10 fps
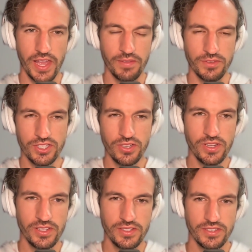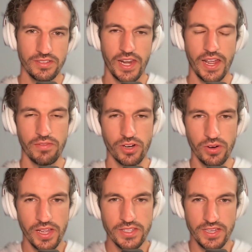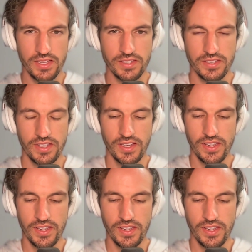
They have students that have their own headsets.